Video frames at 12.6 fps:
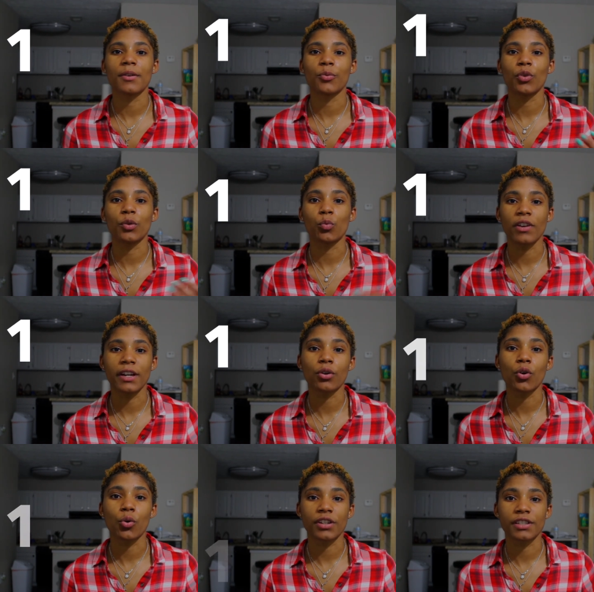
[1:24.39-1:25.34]
what
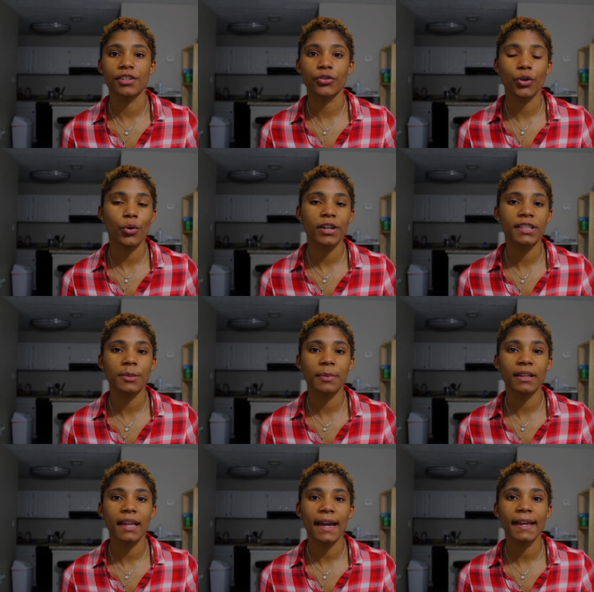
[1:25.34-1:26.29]
1L courses are going to
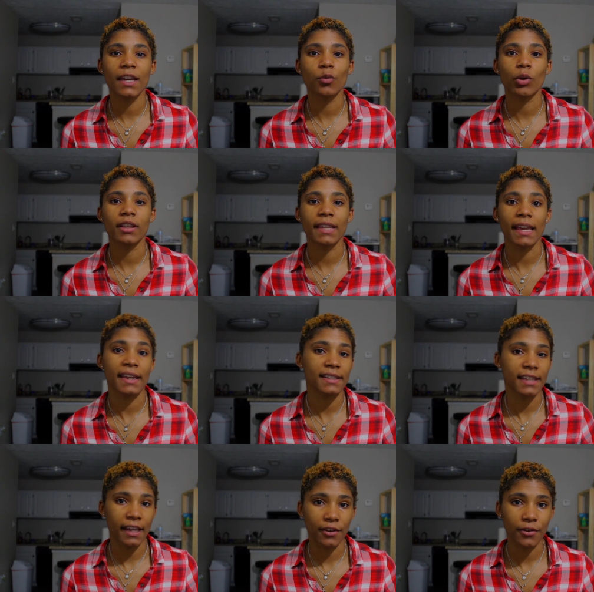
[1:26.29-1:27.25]
be like and what they
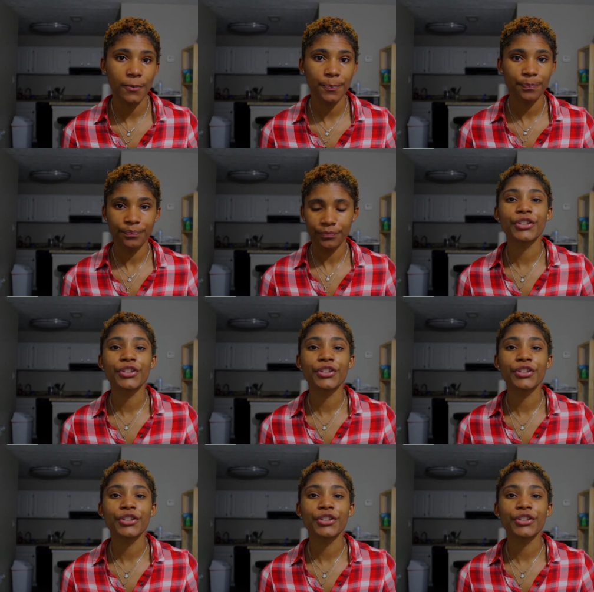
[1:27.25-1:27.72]
entail.